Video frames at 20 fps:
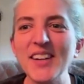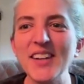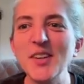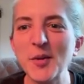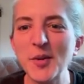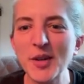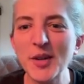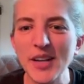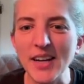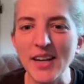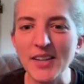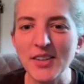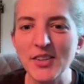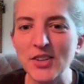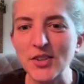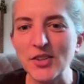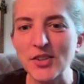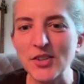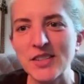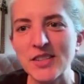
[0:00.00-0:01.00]
know we're getting
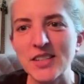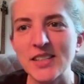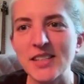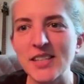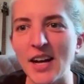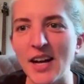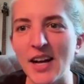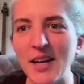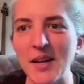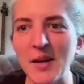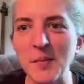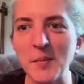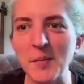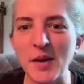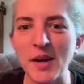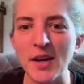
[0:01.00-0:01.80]
close to time.